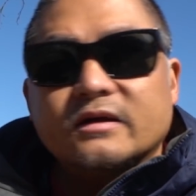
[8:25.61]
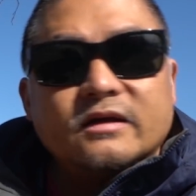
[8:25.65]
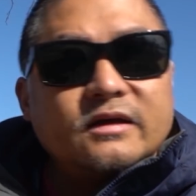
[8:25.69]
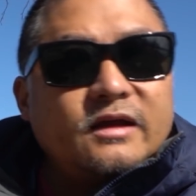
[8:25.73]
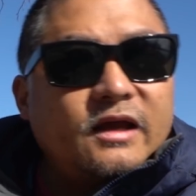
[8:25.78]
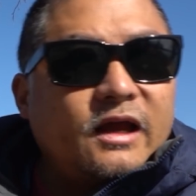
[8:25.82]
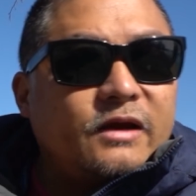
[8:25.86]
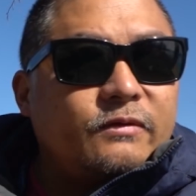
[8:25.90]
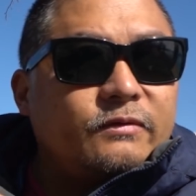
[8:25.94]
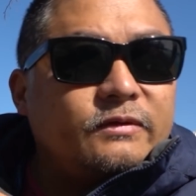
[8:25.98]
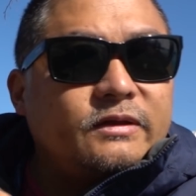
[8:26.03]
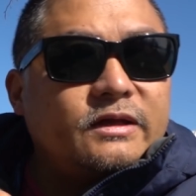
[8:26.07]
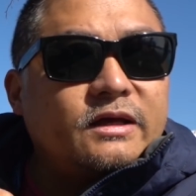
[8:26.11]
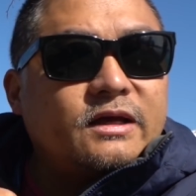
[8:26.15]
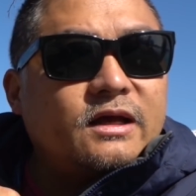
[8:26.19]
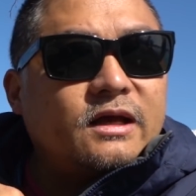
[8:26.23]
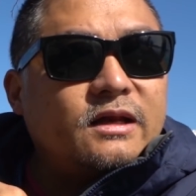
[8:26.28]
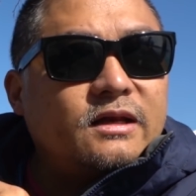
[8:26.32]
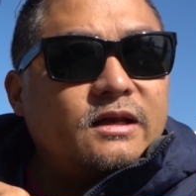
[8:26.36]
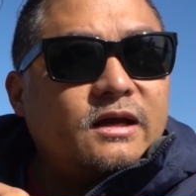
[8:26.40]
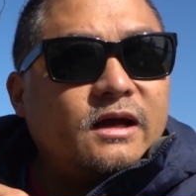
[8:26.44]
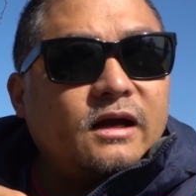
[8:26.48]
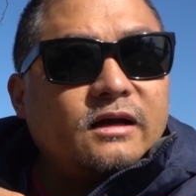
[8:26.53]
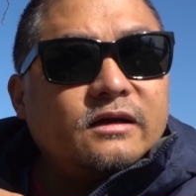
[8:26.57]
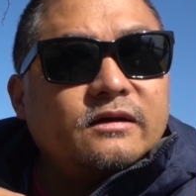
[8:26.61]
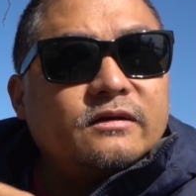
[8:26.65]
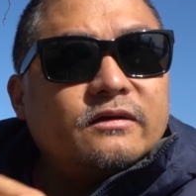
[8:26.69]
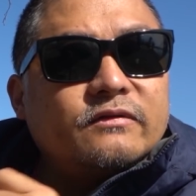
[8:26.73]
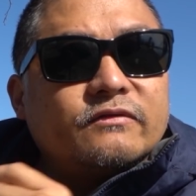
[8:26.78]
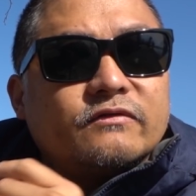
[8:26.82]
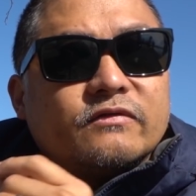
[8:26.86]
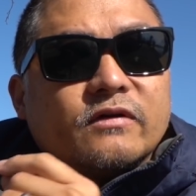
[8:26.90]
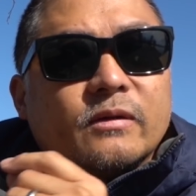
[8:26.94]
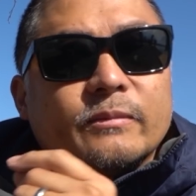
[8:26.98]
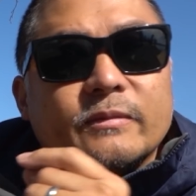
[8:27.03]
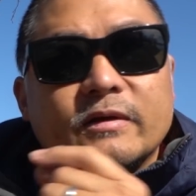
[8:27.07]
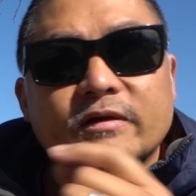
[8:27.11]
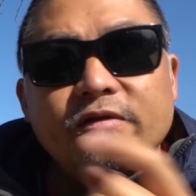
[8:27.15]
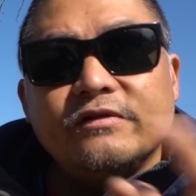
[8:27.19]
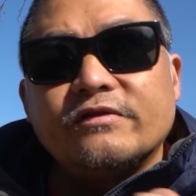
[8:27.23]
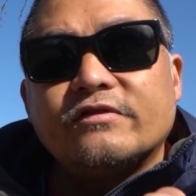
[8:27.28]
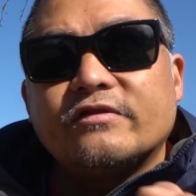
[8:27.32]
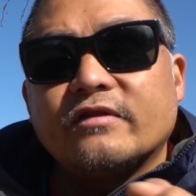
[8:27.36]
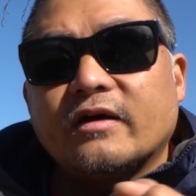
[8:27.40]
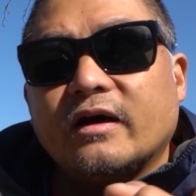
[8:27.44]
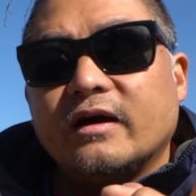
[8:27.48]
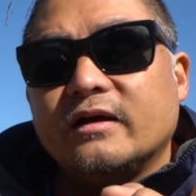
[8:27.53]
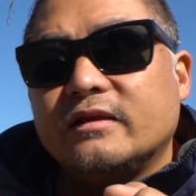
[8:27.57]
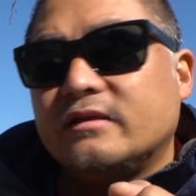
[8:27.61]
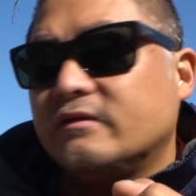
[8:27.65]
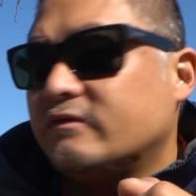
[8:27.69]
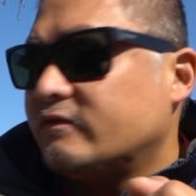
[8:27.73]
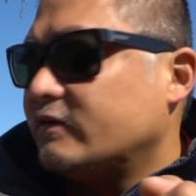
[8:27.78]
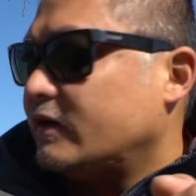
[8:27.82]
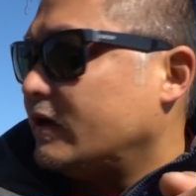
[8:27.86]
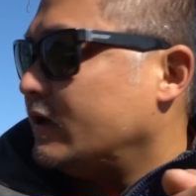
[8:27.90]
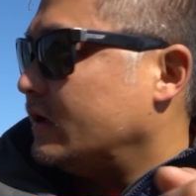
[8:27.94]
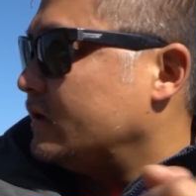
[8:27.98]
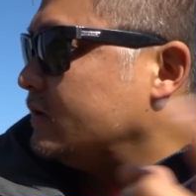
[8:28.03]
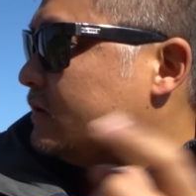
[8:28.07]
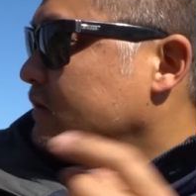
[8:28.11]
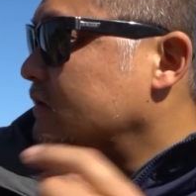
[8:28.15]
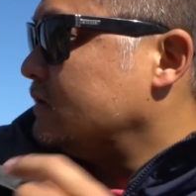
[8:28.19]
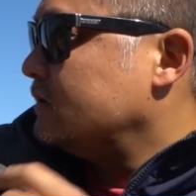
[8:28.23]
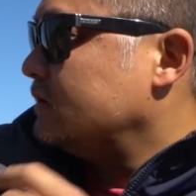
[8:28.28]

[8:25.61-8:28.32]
Can't really connect from inside the van,